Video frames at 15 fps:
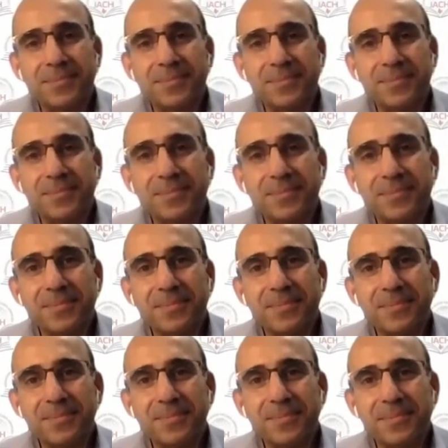
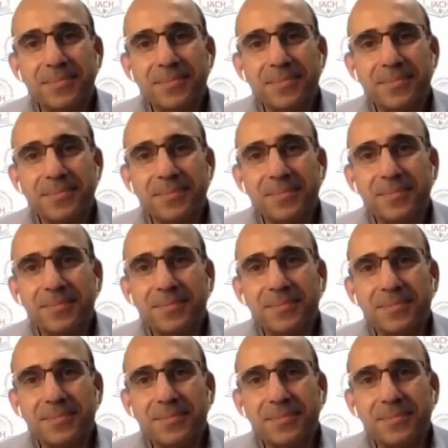
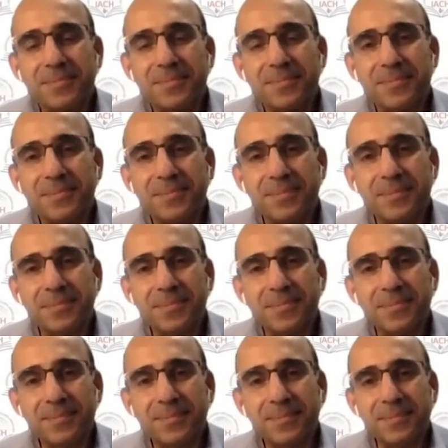
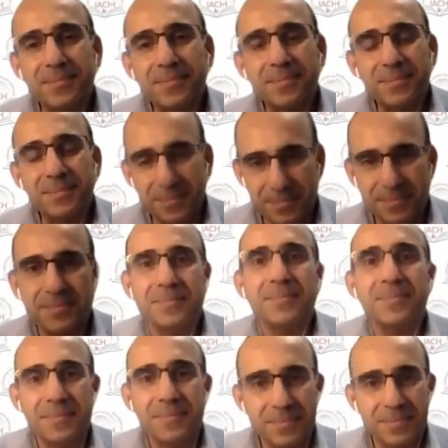
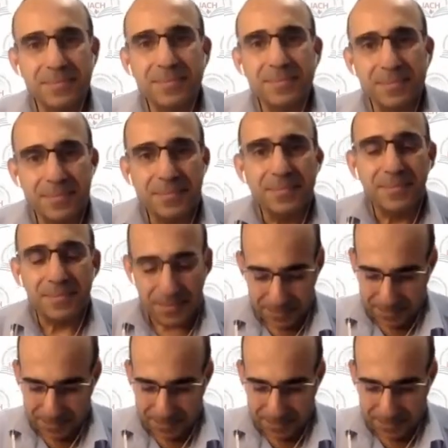(not speaking)